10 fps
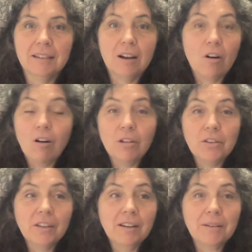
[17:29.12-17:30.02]
all the
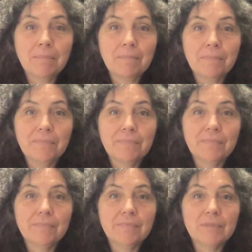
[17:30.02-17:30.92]
time,
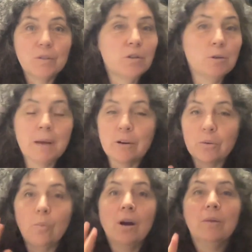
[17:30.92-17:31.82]
so that no matter
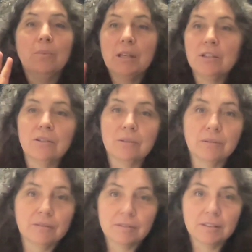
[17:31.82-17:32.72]
what we do,
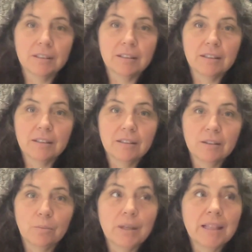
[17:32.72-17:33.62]

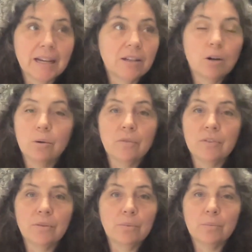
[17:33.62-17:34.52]
we let go of
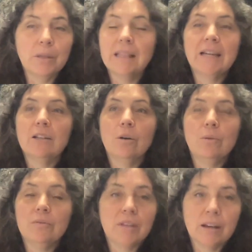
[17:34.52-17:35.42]

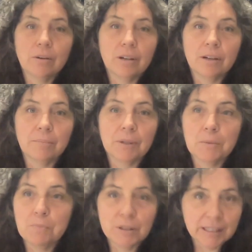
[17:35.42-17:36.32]
the outcome
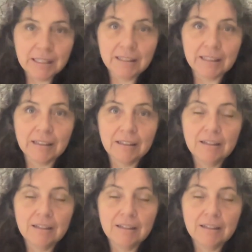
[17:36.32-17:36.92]
completely.